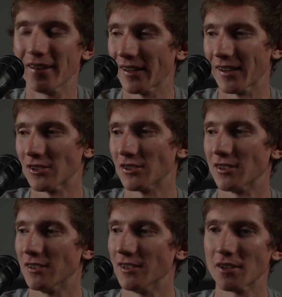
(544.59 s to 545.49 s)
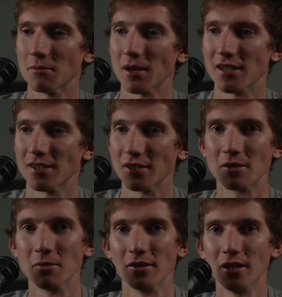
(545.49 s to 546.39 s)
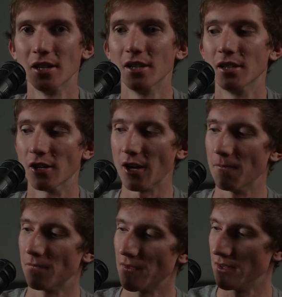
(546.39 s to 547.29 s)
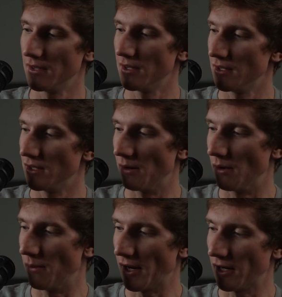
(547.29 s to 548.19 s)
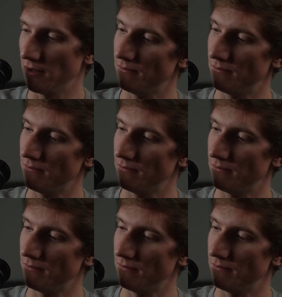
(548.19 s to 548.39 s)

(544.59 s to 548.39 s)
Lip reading: Like, that just doesn't make any sense to me. Okay, I'll be right back.